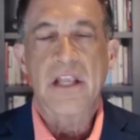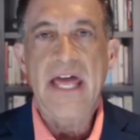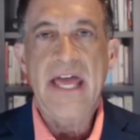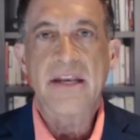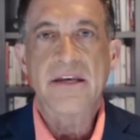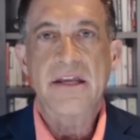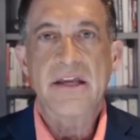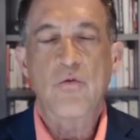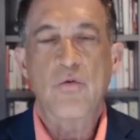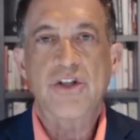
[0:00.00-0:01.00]
the land
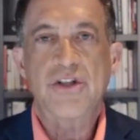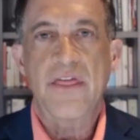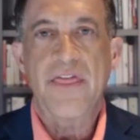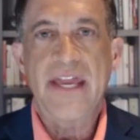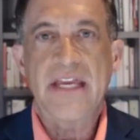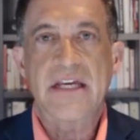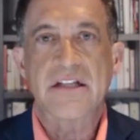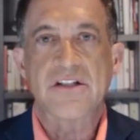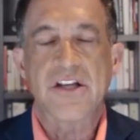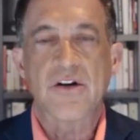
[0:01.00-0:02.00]
in which they
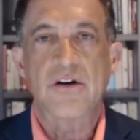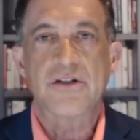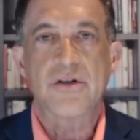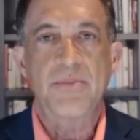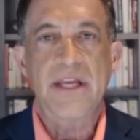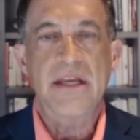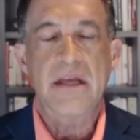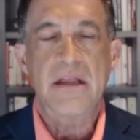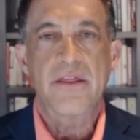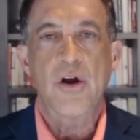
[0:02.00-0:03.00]
consider to
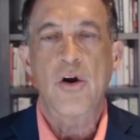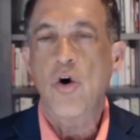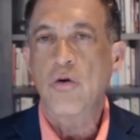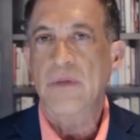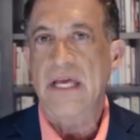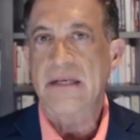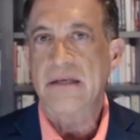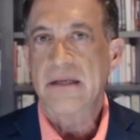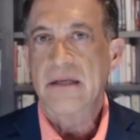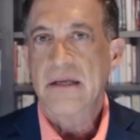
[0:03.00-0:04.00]
be their
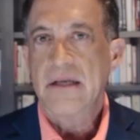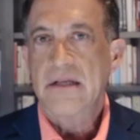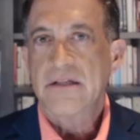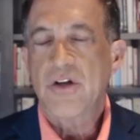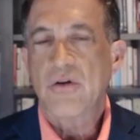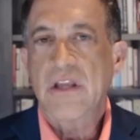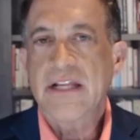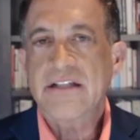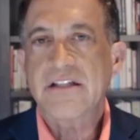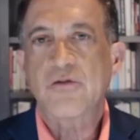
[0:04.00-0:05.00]
homeland. So
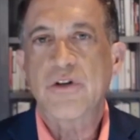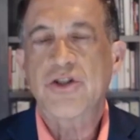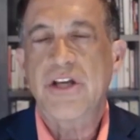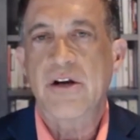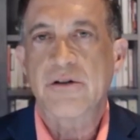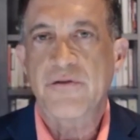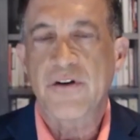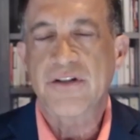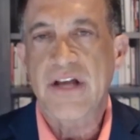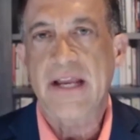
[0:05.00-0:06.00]
let's switch gears
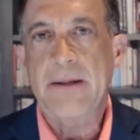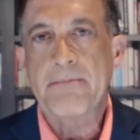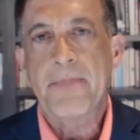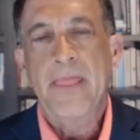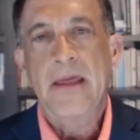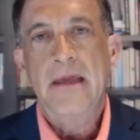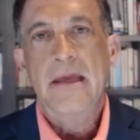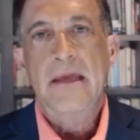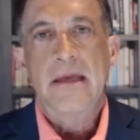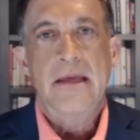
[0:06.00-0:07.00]
for a second.
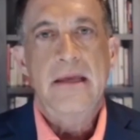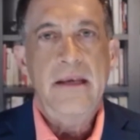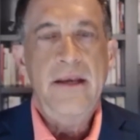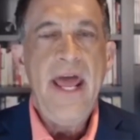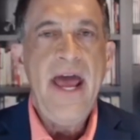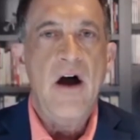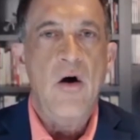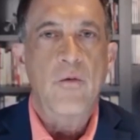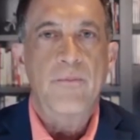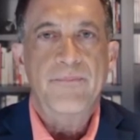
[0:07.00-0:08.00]

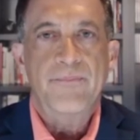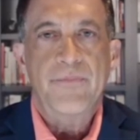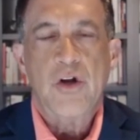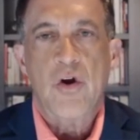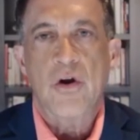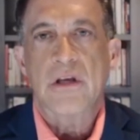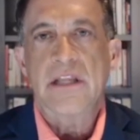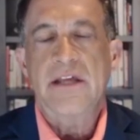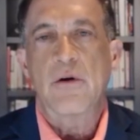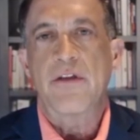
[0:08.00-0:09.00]
Now, the
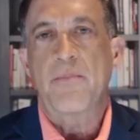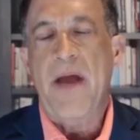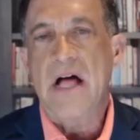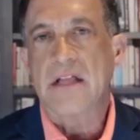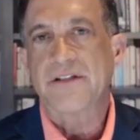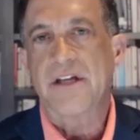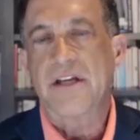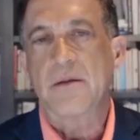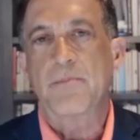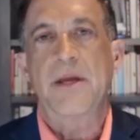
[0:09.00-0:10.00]
current leader of the
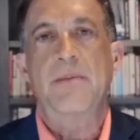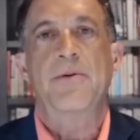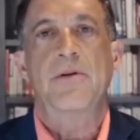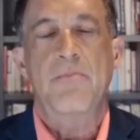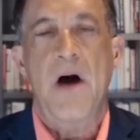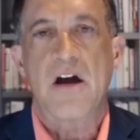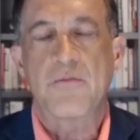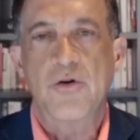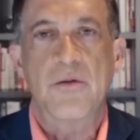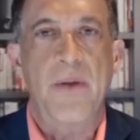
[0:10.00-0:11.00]
Palestinian people,
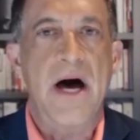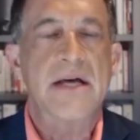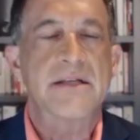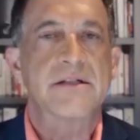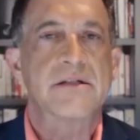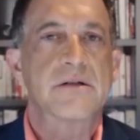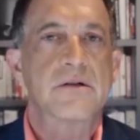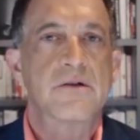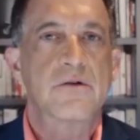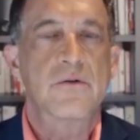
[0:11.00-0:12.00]
Mahmoud Abbas,
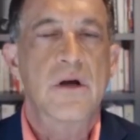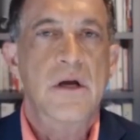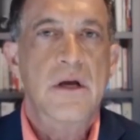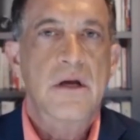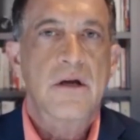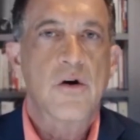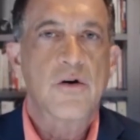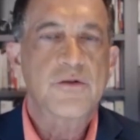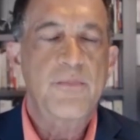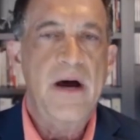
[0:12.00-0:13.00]
who
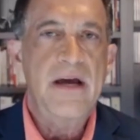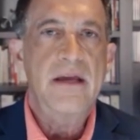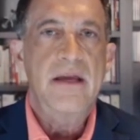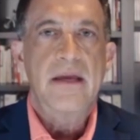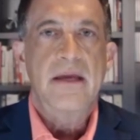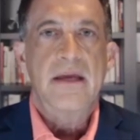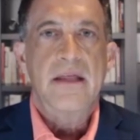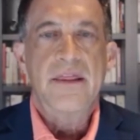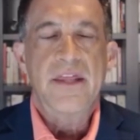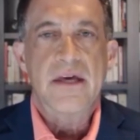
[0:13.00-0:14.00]
goes by
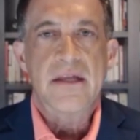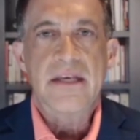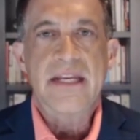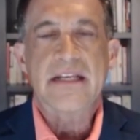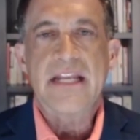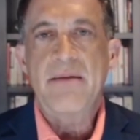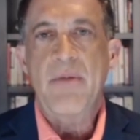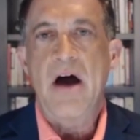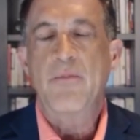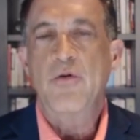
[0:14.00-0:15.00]
the
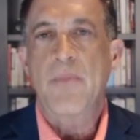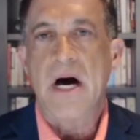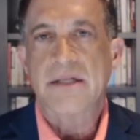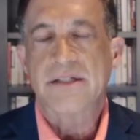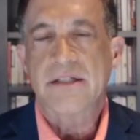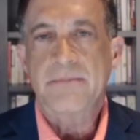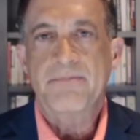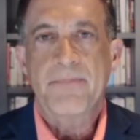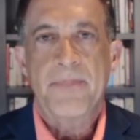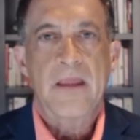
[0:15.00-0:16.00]
nickname Abu
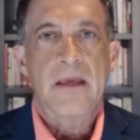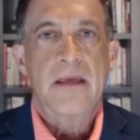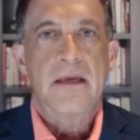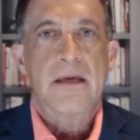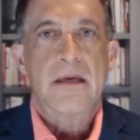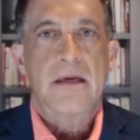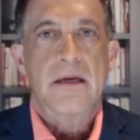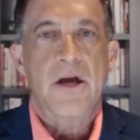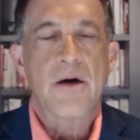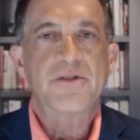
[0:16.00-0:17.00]
Mazen,
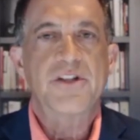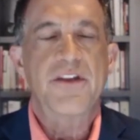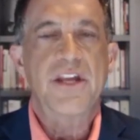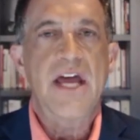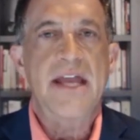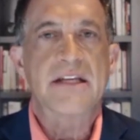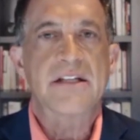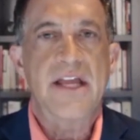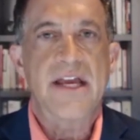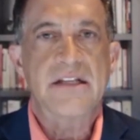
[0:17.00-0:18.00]
comes to the
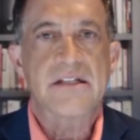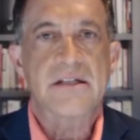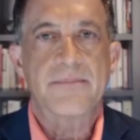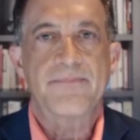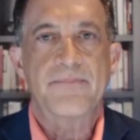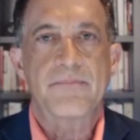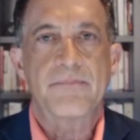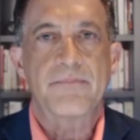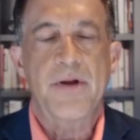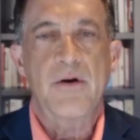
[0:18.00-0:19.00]
United States
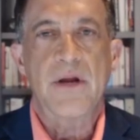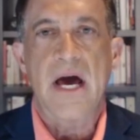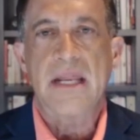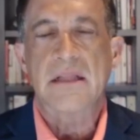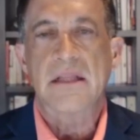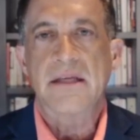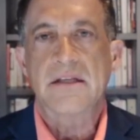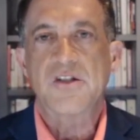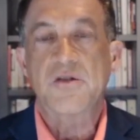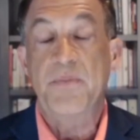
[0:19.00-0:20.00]

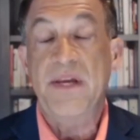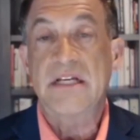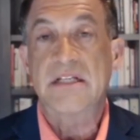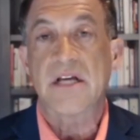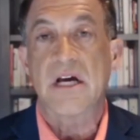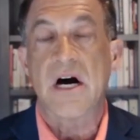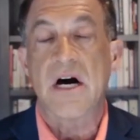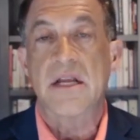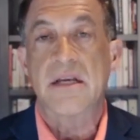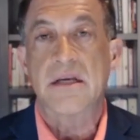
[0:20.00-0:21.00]
periodically, speaks
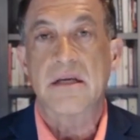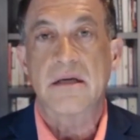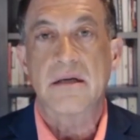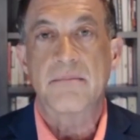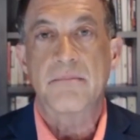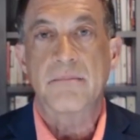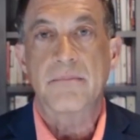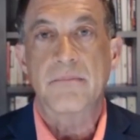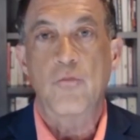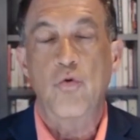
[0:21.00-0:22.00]
on
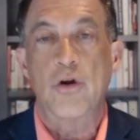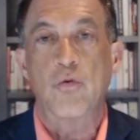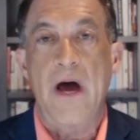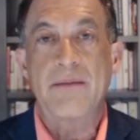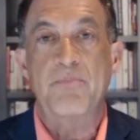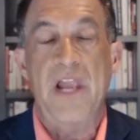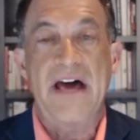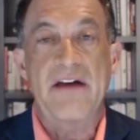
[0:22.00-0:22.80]
worldwide